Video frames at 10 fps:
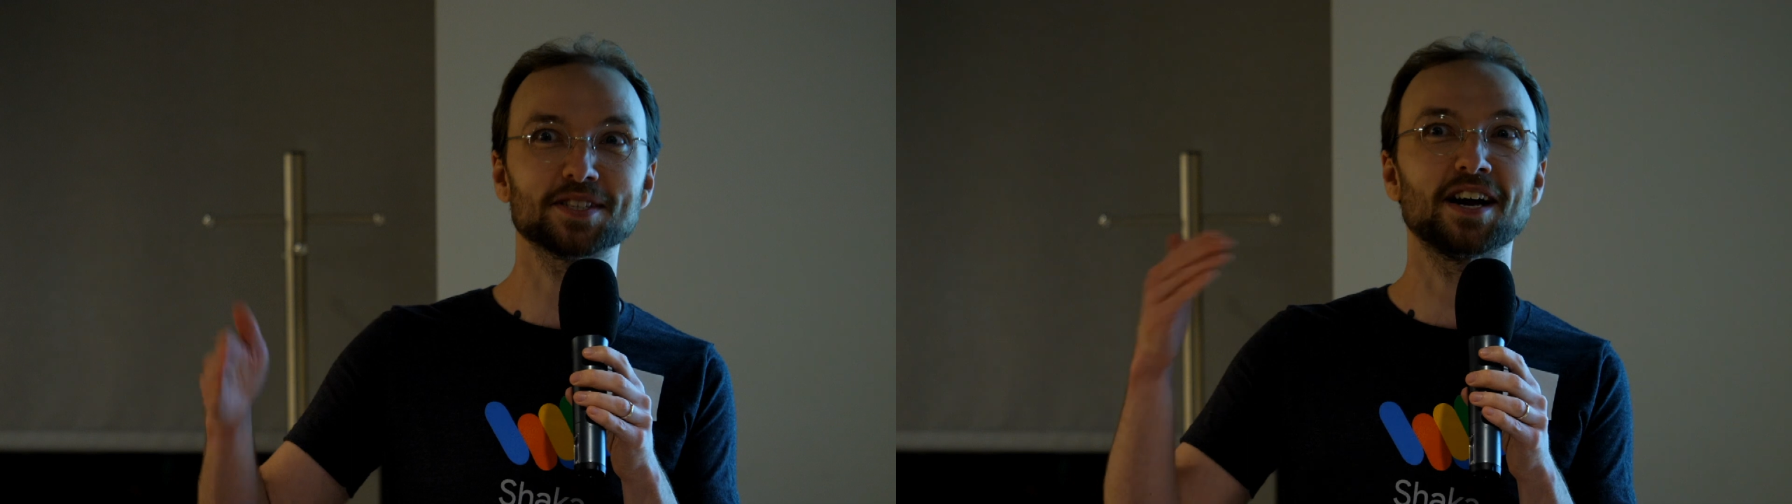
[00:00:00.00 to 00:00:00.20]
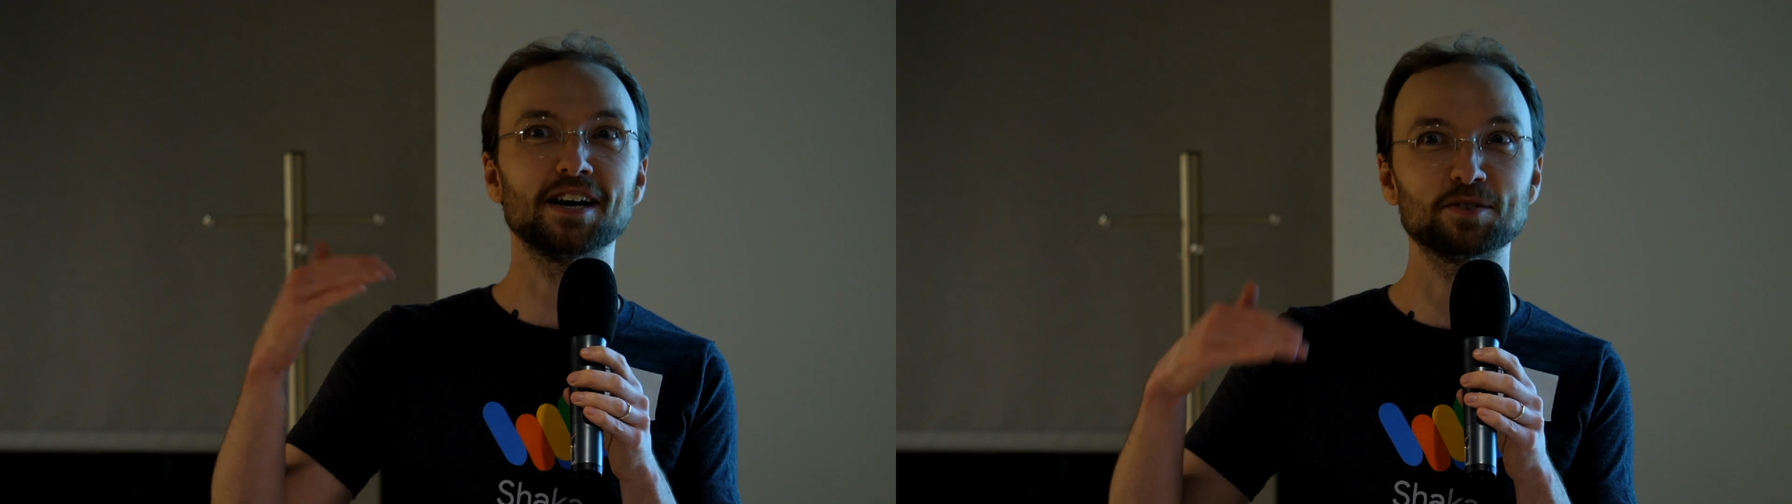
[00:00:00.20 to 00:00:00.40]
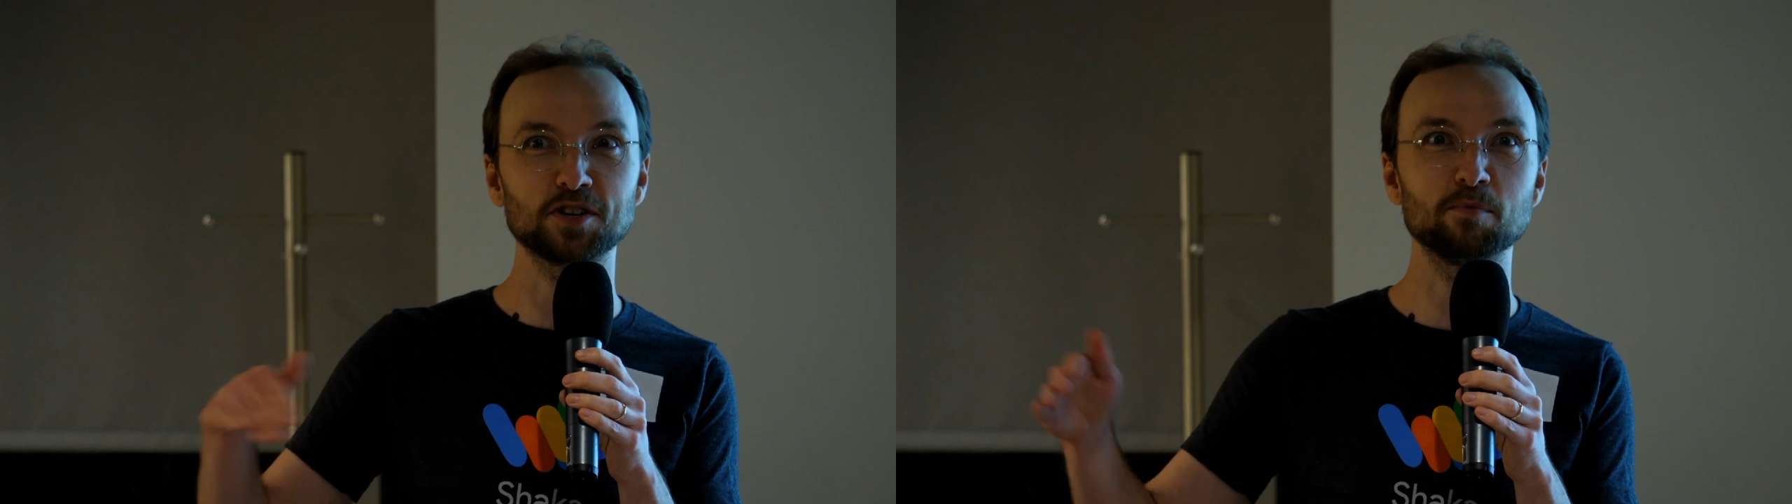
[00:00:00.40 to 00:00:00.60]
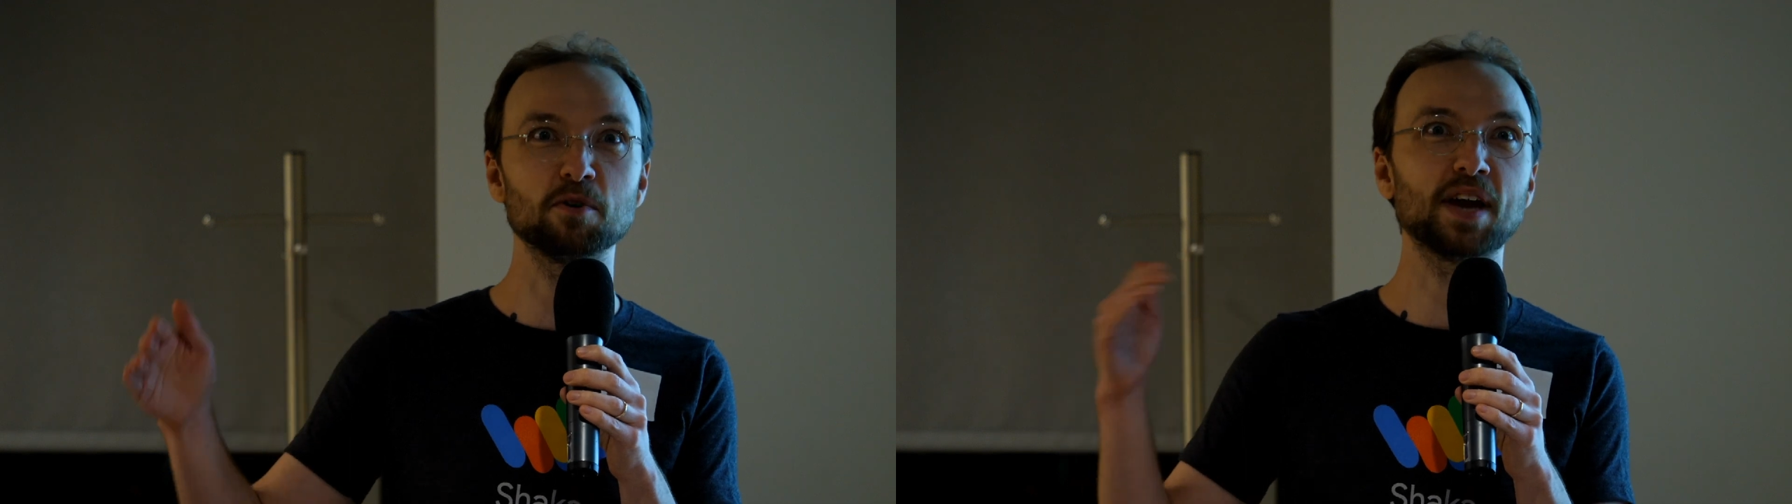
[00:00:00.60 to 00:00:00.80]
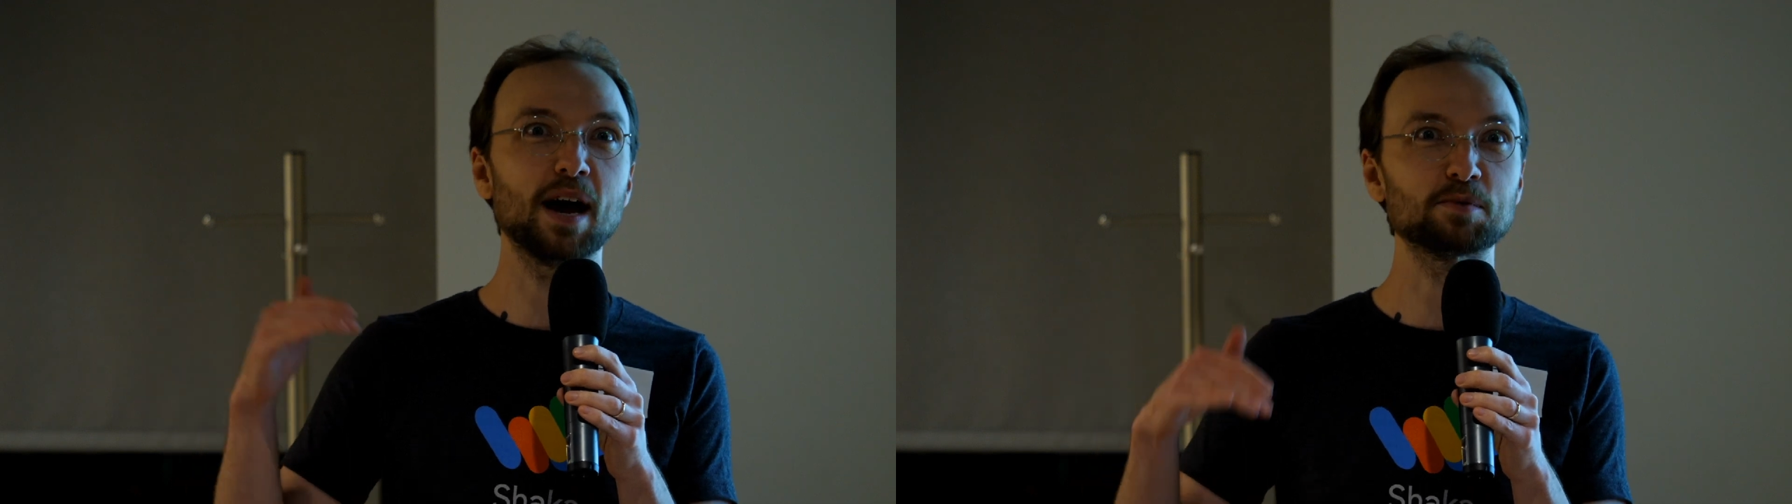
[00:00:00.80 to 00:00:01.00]
live stream
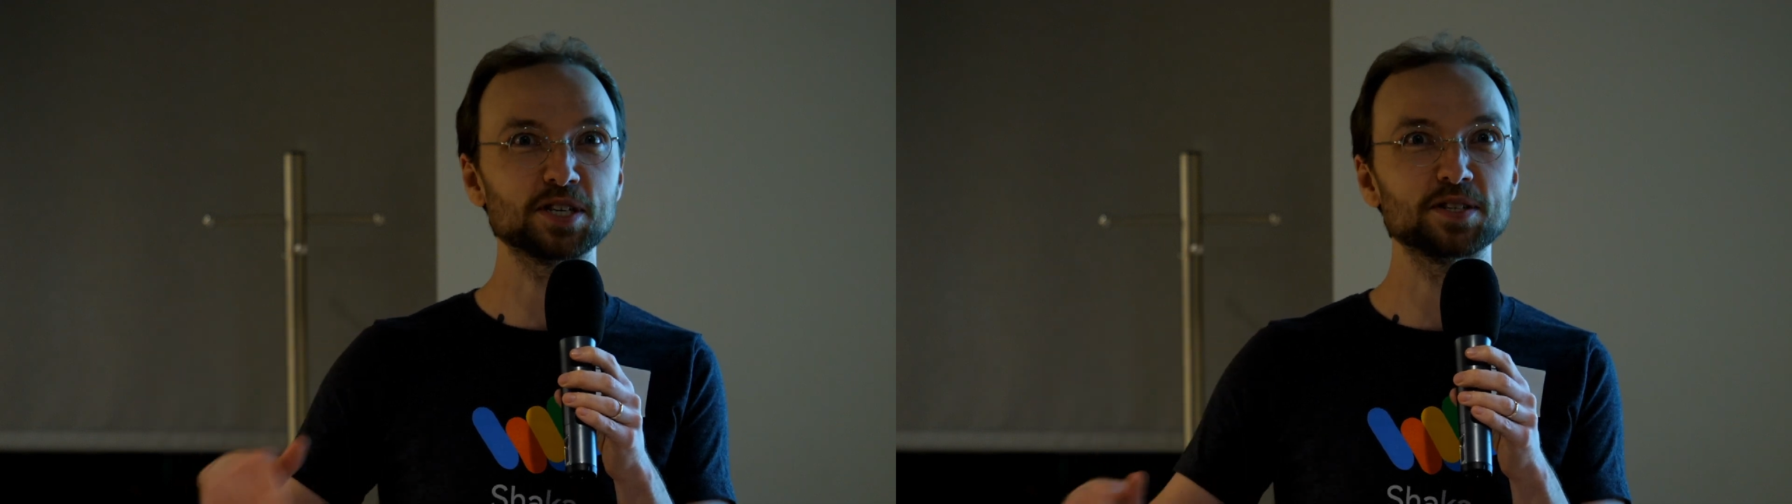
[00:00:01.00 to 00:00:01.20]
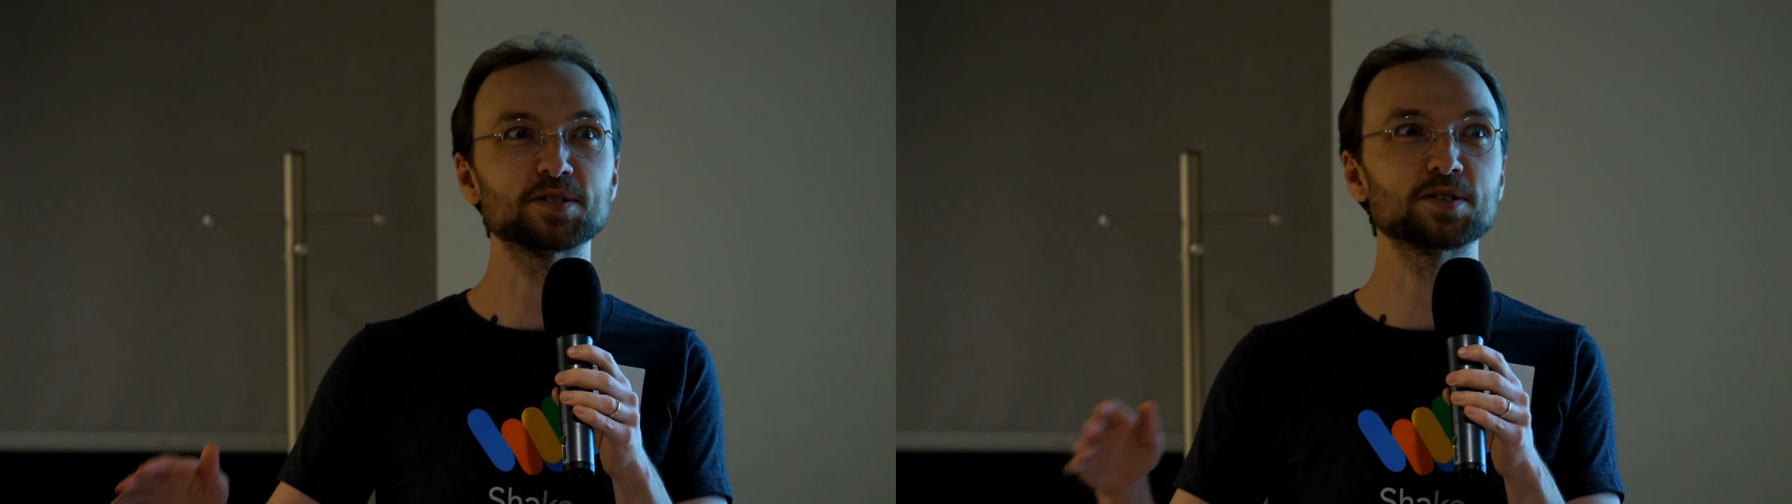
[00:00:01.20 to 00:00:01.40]
of captions.